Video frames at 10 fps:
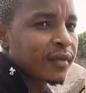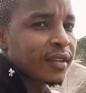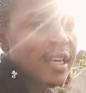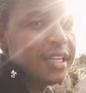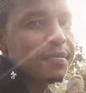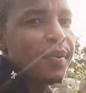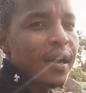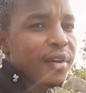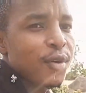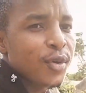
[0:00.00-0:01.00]
just bare
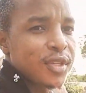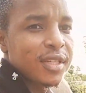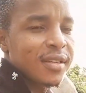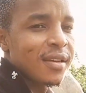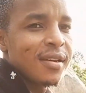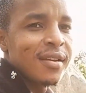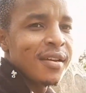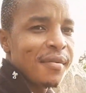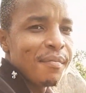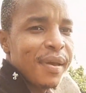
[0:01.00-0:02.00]
rocks
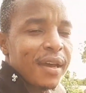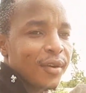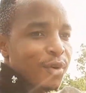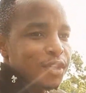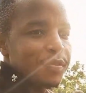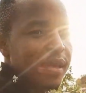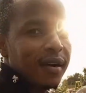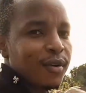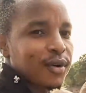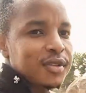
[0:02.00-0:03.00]
bare rocks bare
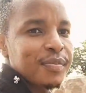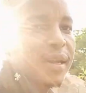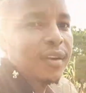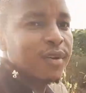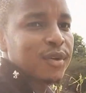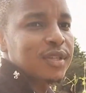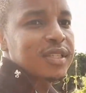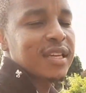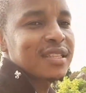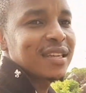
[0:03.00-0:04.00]
rocks bare rocks
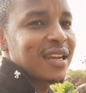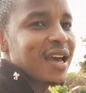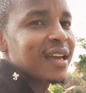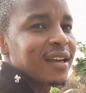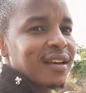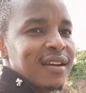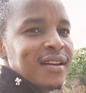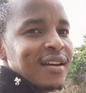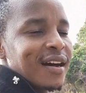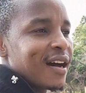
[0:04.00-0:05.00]
just lying
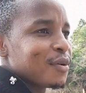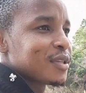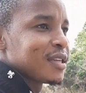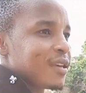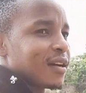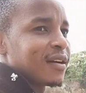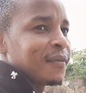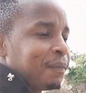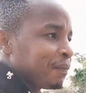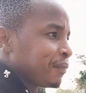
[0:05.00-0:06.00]
out here
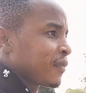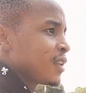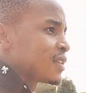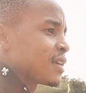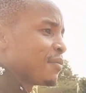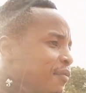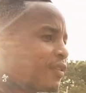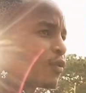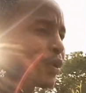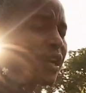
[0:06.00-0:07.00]
some
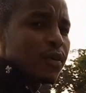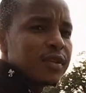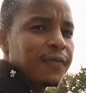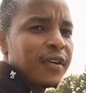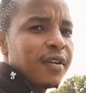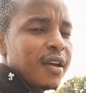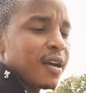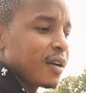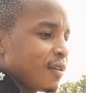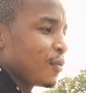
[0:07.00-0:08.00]
when i was very
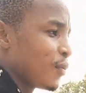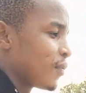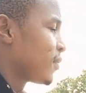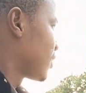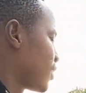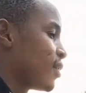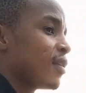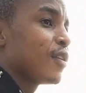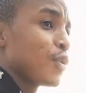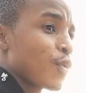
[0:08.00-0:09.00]
young
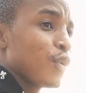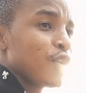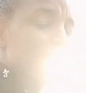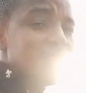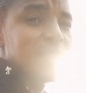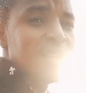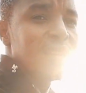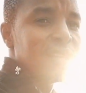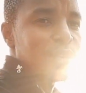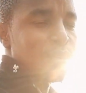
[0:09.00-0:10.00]
you could not see
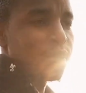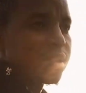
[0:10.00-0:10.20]
these rocks